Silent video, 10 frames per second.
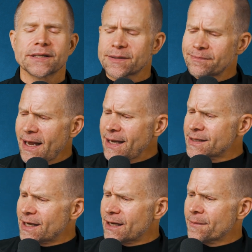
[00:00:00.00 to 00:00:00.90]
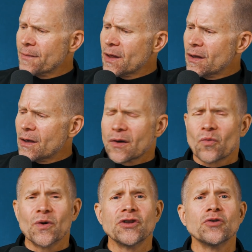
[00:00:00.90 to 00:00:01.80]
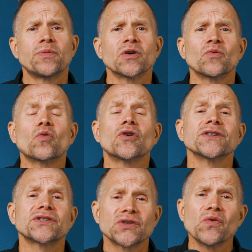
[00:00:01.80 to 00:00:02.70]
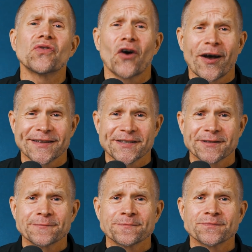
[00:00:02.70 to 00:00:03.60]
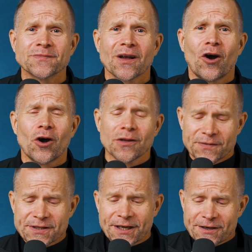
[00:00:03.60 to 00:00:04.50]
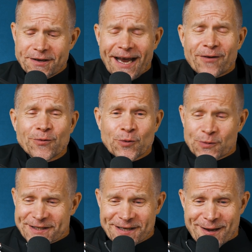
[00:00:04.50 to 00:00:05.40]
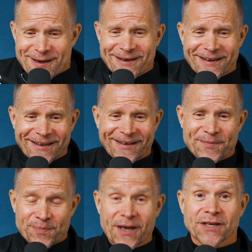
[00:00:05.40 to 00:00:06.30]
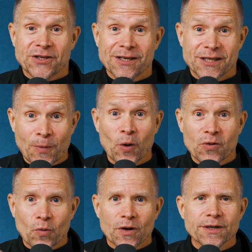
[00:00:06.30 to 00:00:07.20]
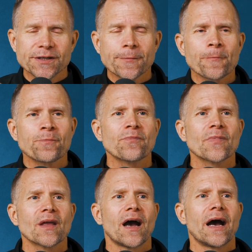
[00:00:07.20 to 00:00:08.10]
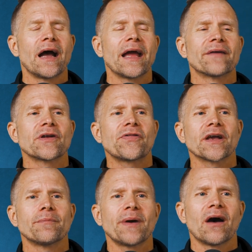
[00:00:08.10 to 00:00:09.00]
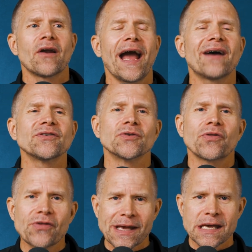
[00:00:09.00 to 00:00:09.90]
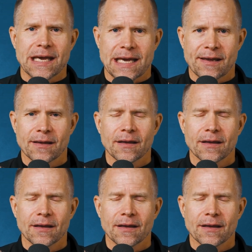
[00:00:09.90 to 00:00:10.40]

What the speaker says: it's amazing when you put words to thoughts. All of a sudden now you see, because you just spoke the words, everything about how you're thinking.